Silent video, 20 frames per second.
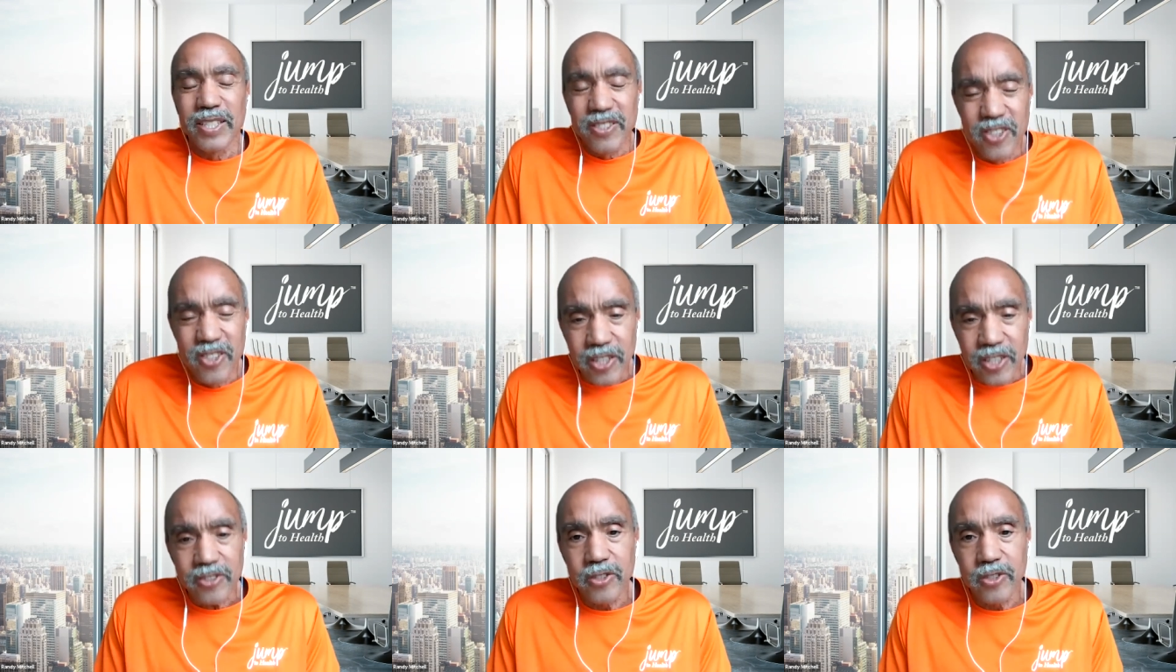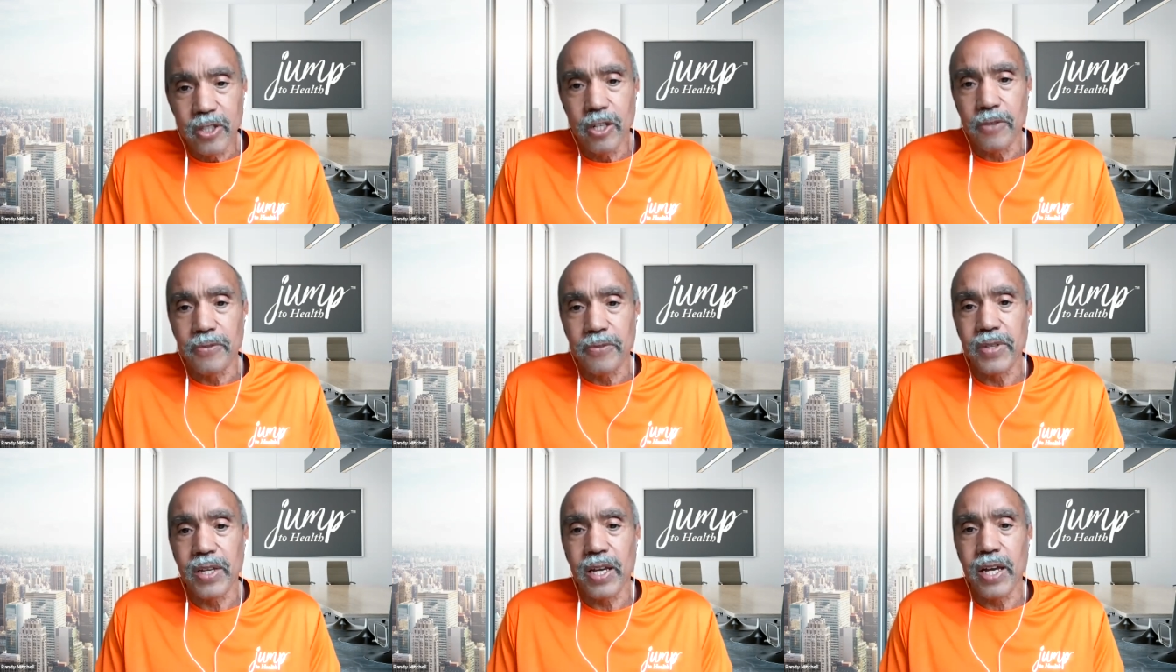just
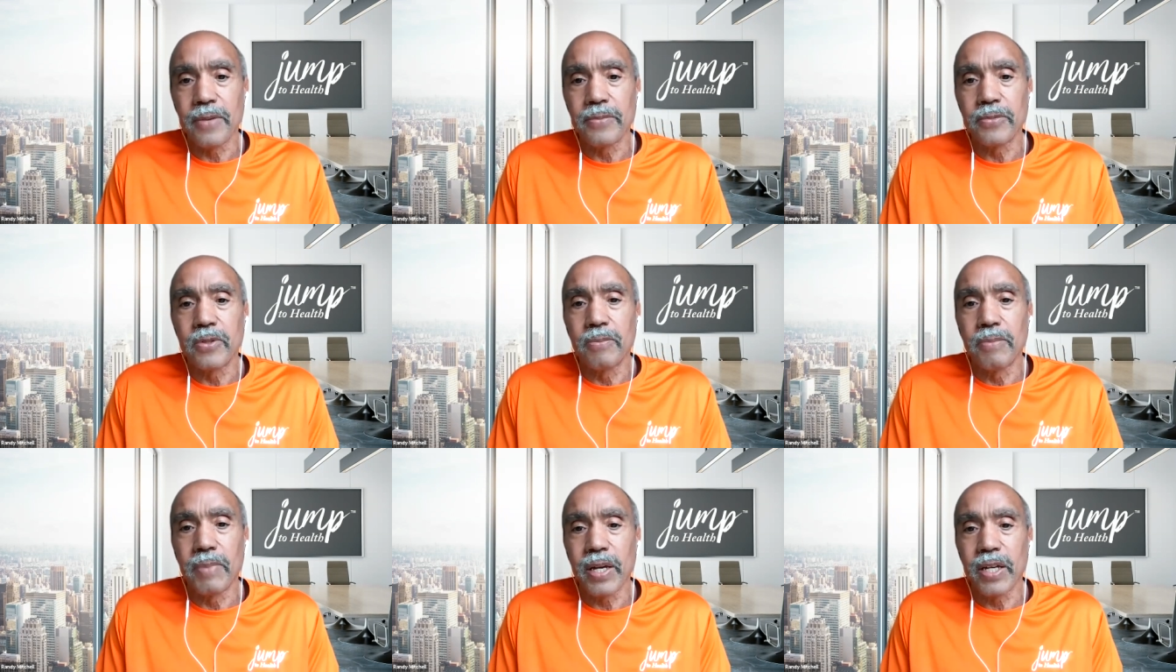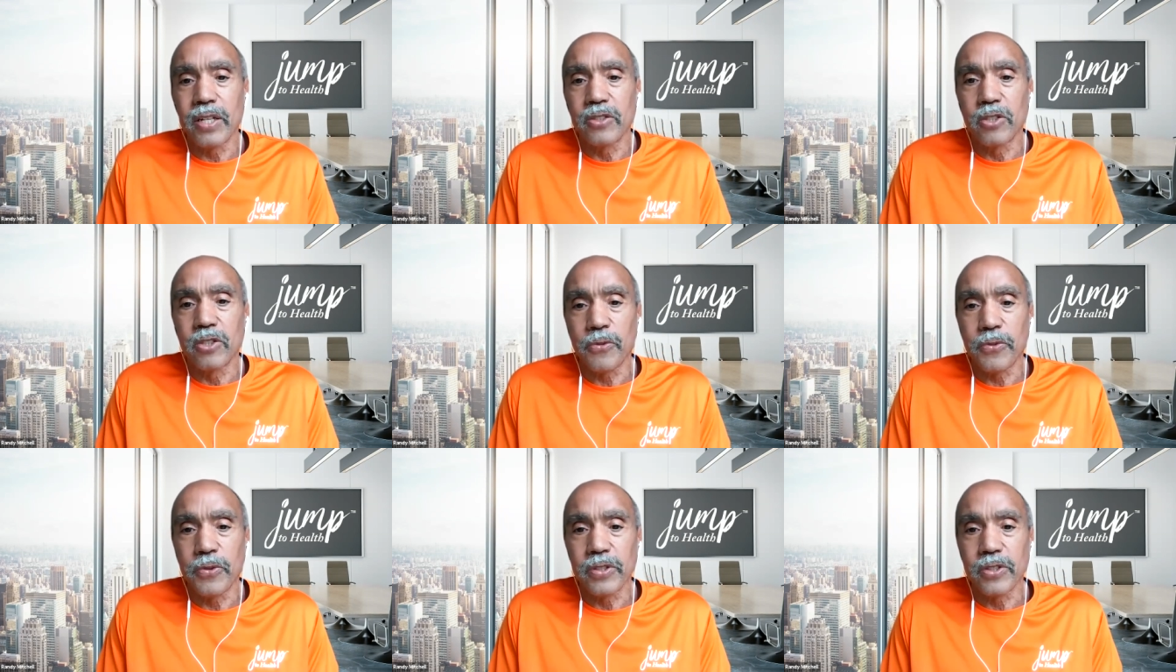enough time to make a
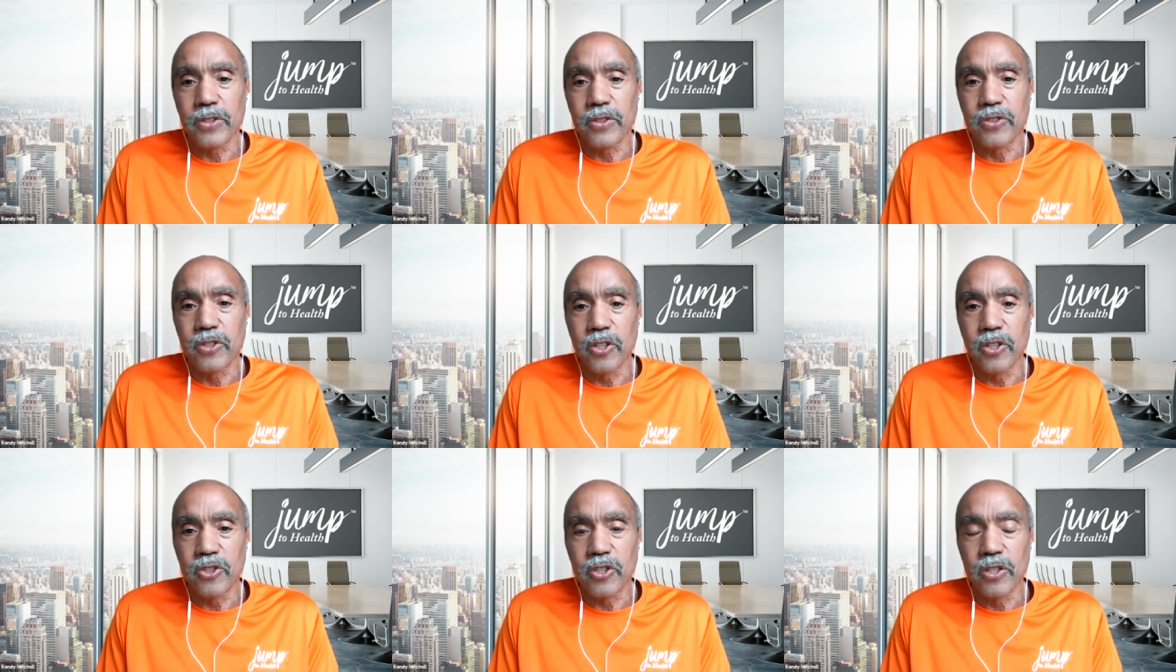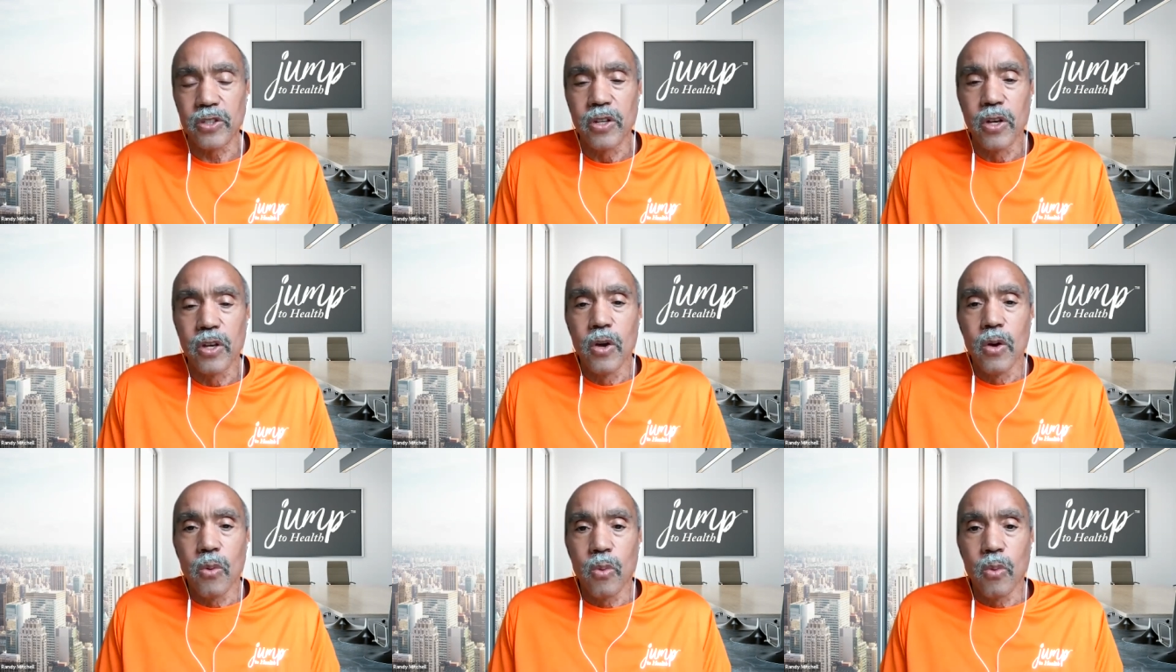different decision
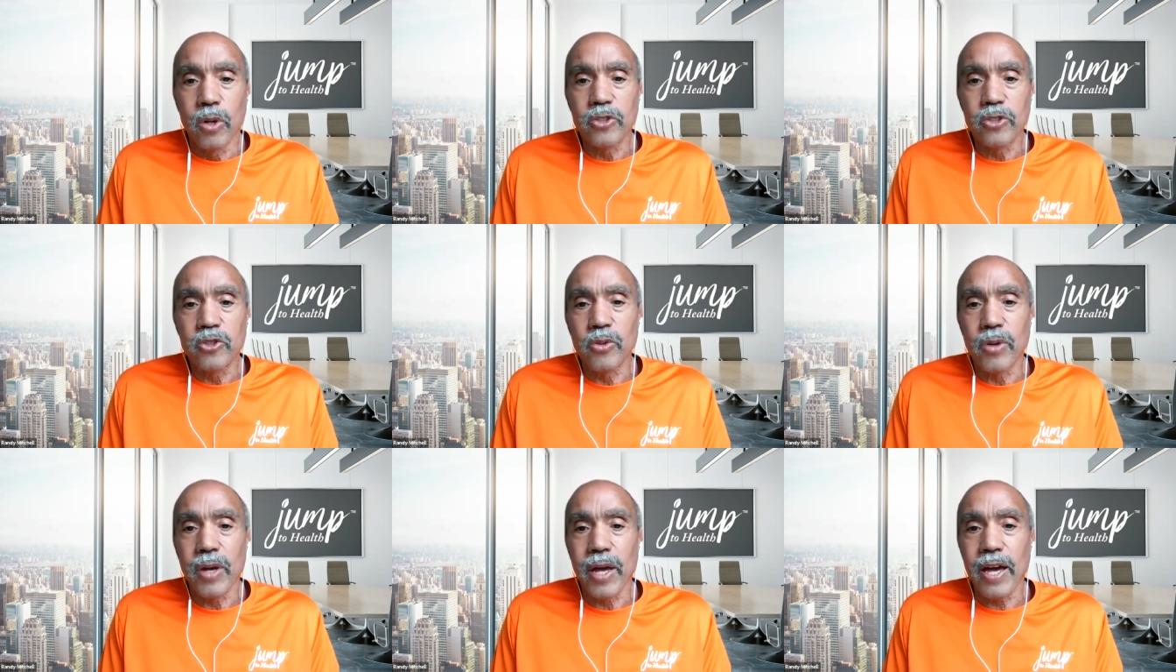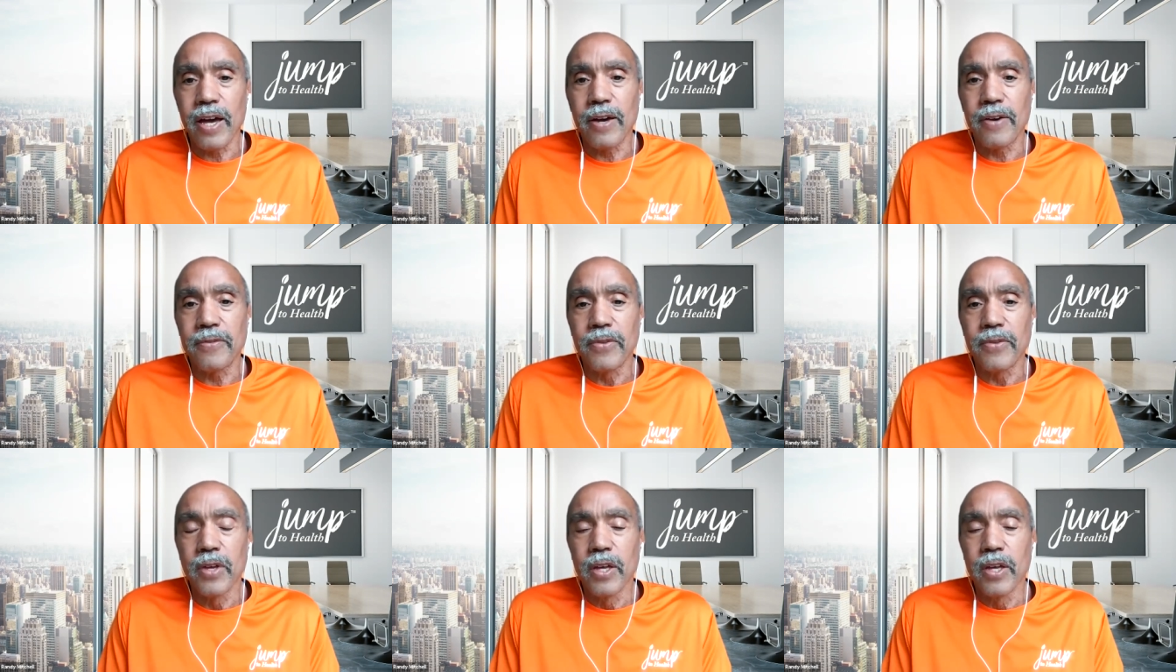once you
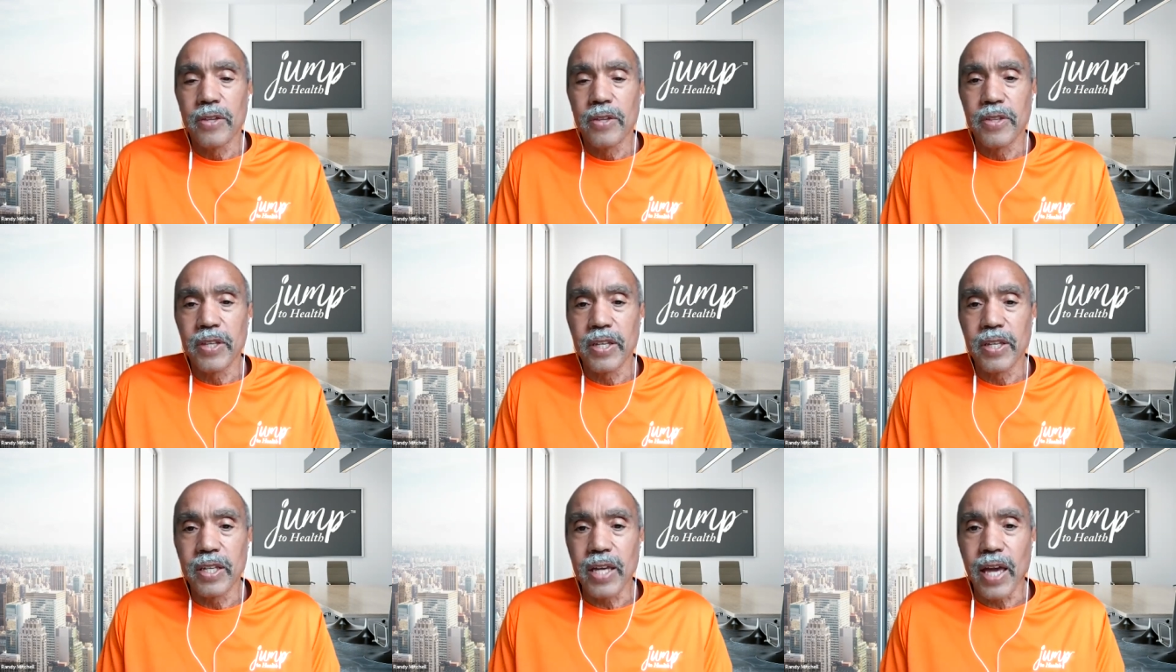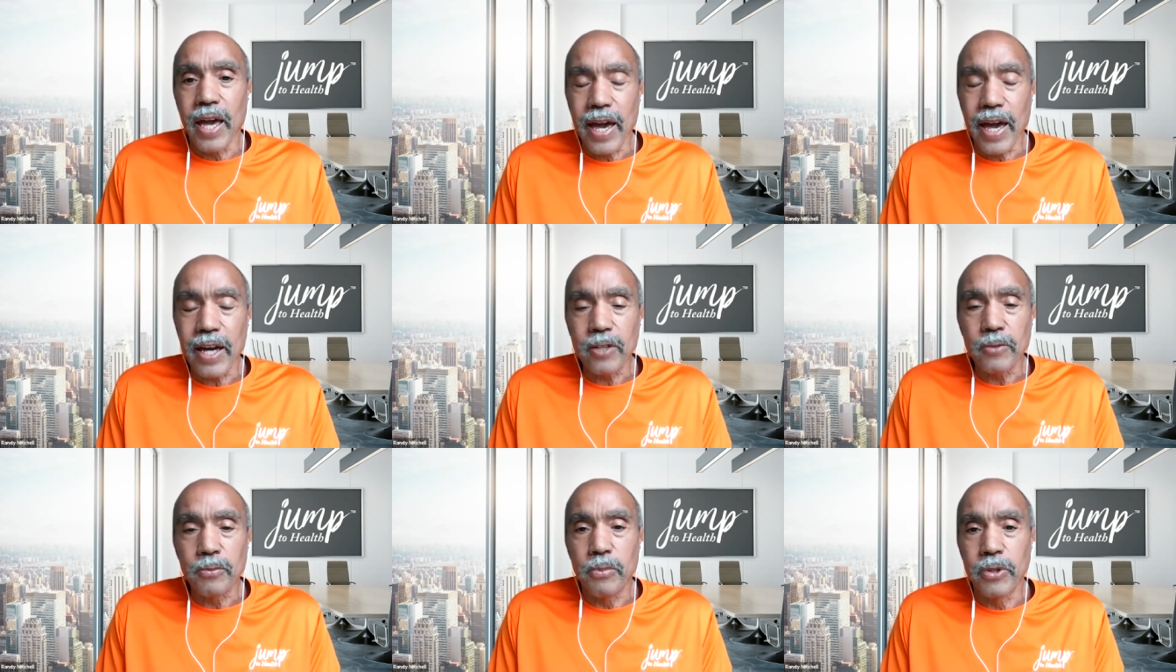have the
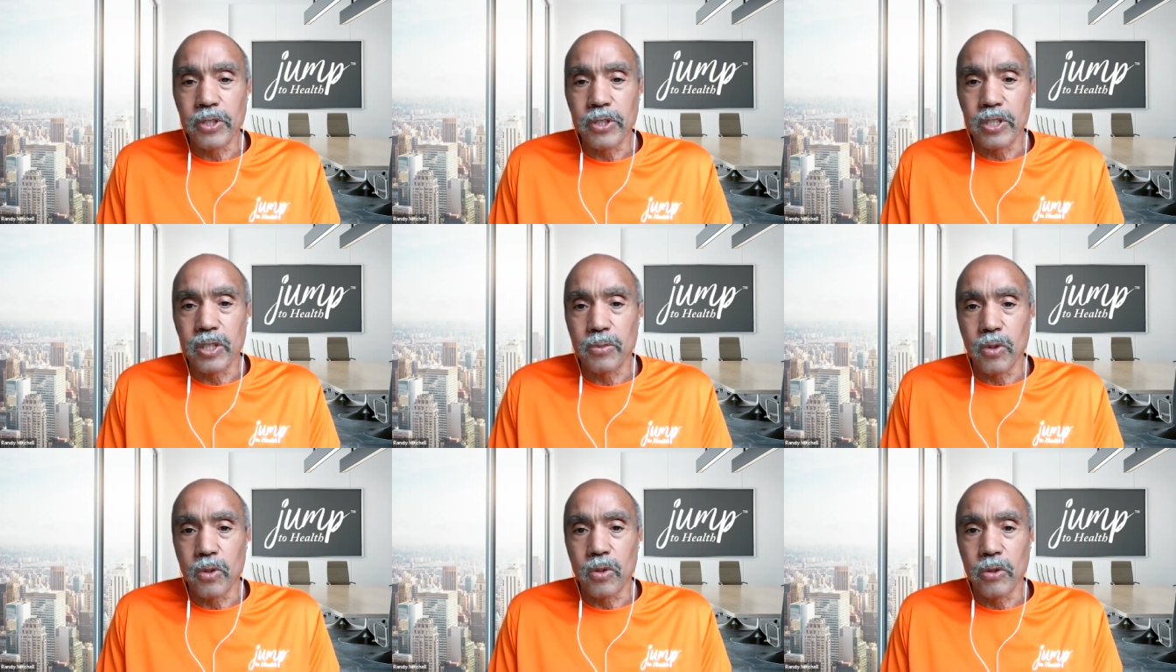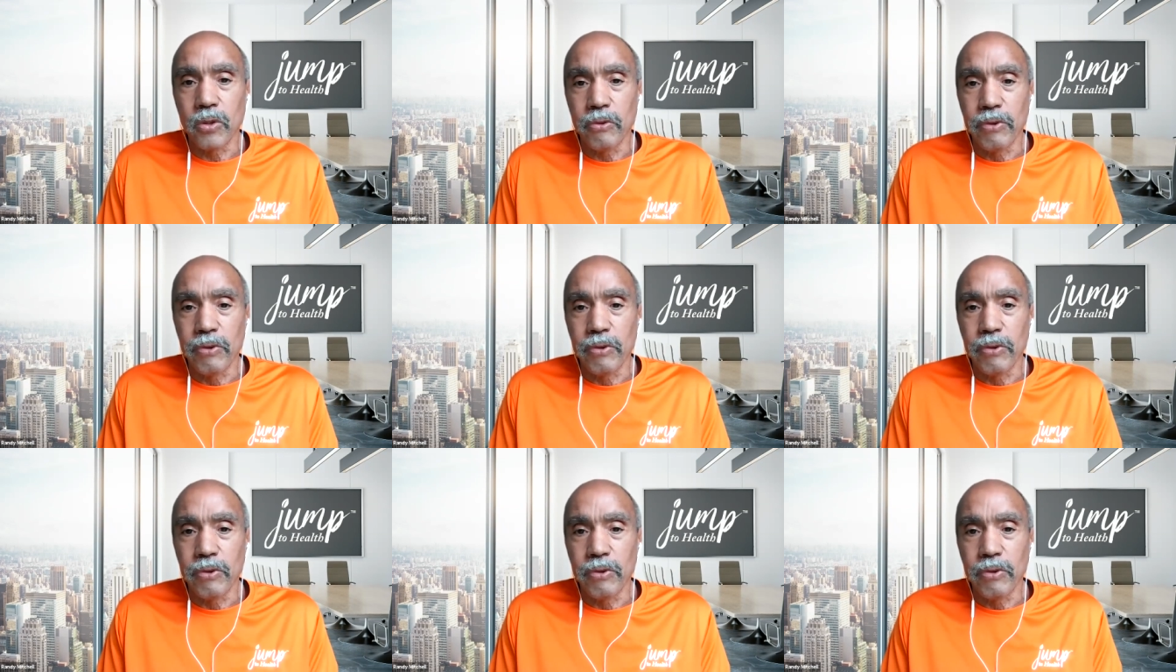ACT principle.